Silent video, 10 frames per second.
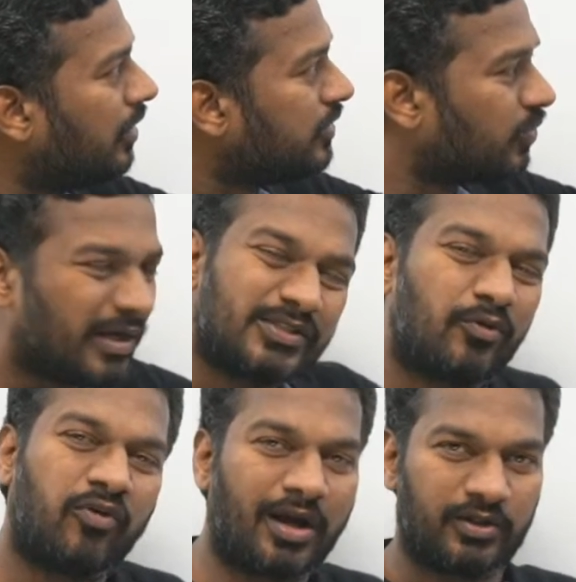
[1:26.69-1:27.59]
So once you
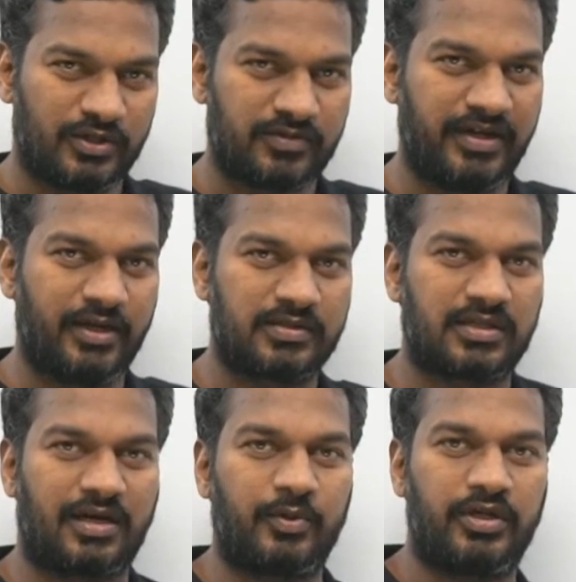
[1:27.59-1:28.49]
follow those videos
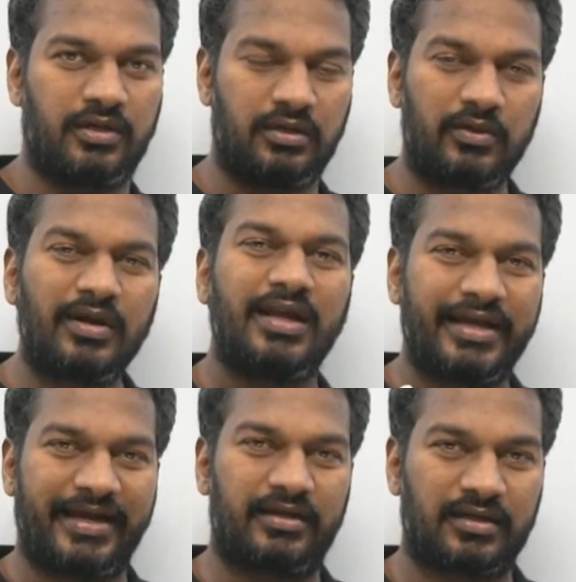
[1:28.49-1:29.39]
now here, you really
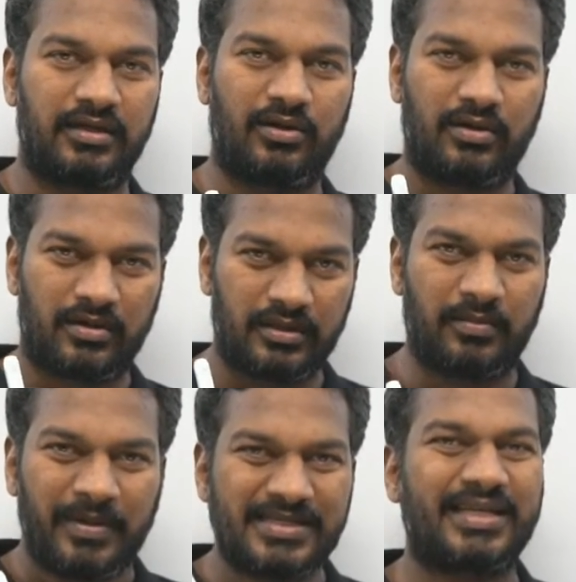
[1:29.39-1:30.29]
get the
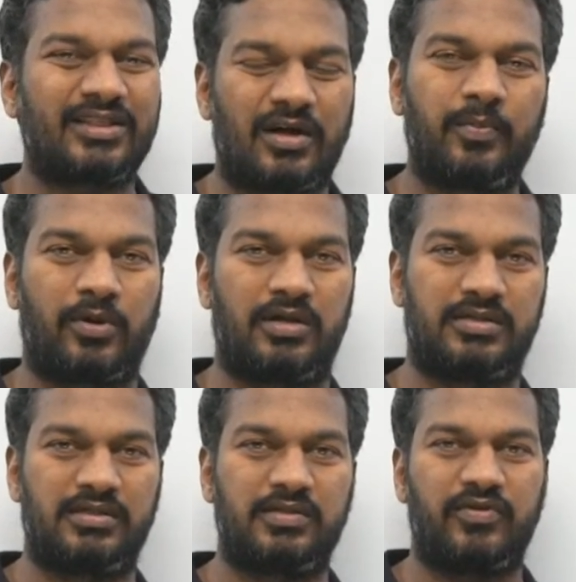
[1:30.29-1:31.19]
basic thought
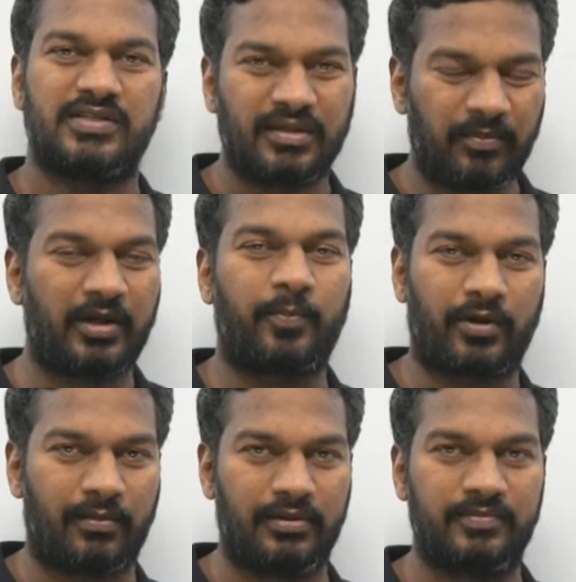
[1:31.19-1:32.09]
process for simpler
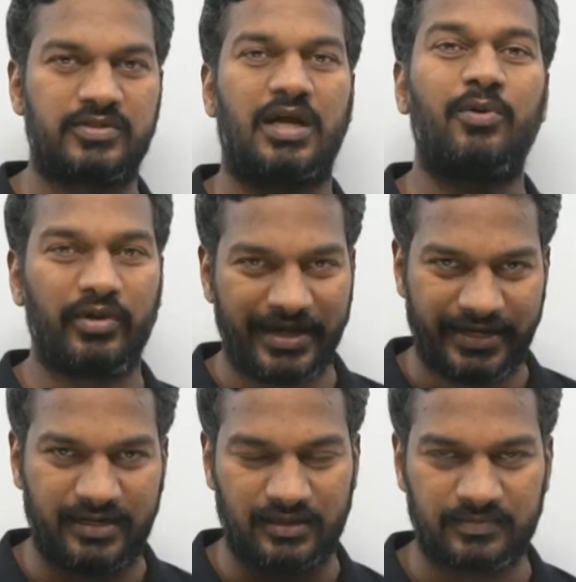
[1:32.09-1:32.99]
problems. How do you get
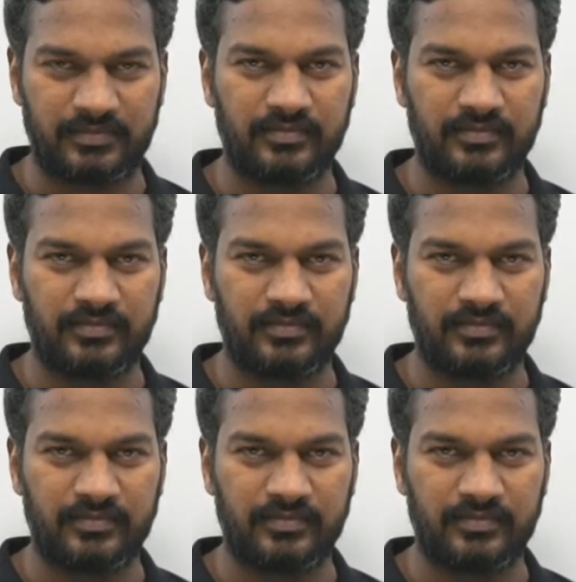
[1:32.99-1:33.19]
it up?